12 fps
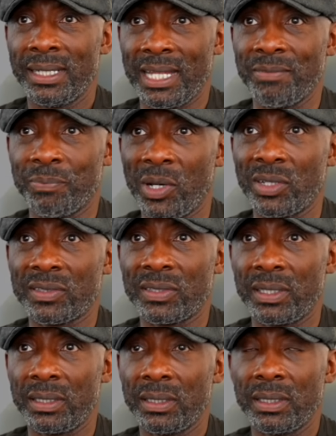at
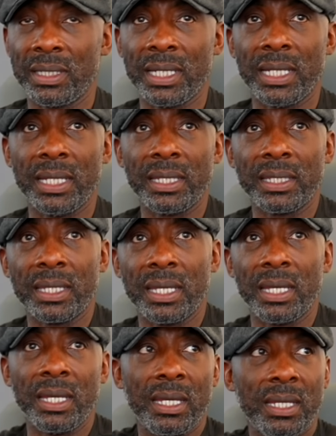boxing, and
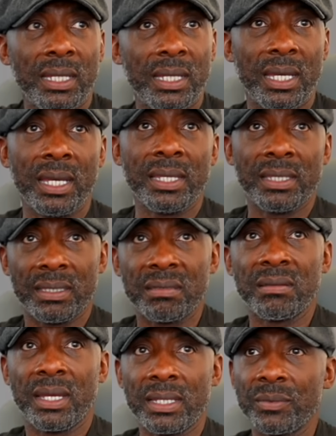uh, and
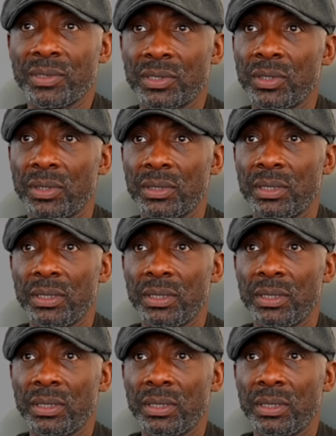and it was good.